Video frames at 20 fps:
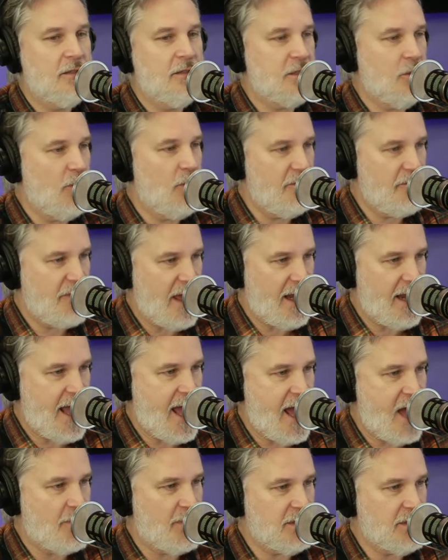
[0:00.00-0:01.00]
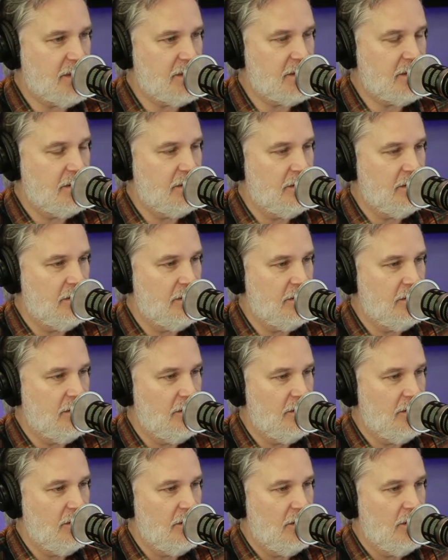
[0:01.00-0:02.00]
And so if that happens,
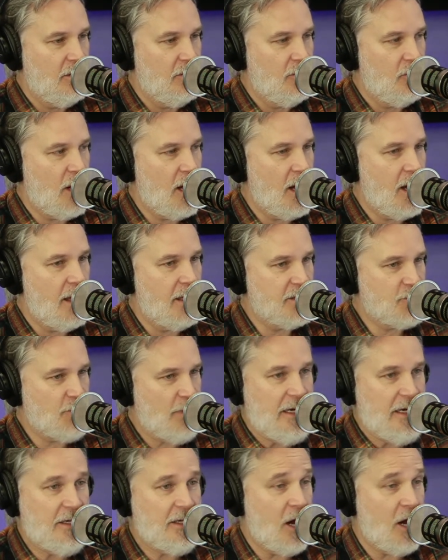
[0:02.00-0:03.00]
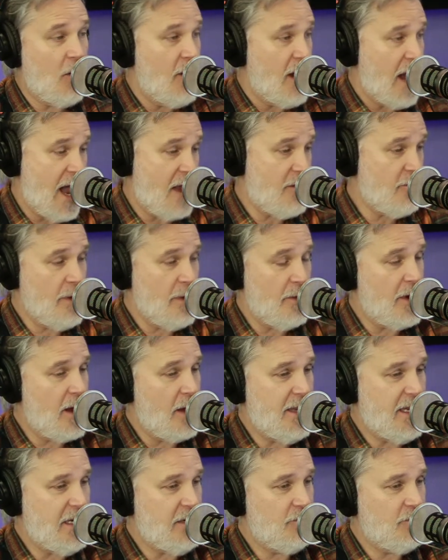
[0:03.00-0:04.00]
yeah, uh, it's ready to go. I
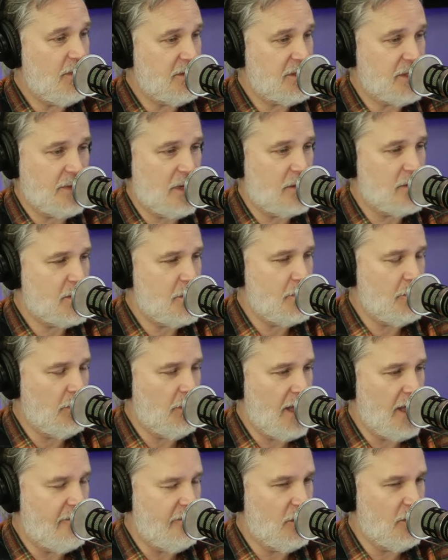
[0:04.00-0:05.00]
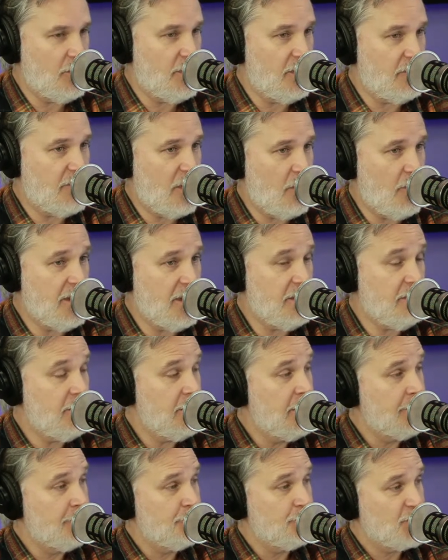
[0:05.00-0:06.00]
remember, I mean, sometimes people have a little bit of fun with
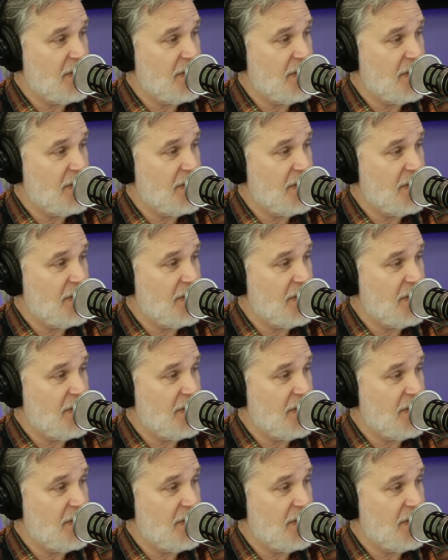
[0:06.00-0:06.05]
it.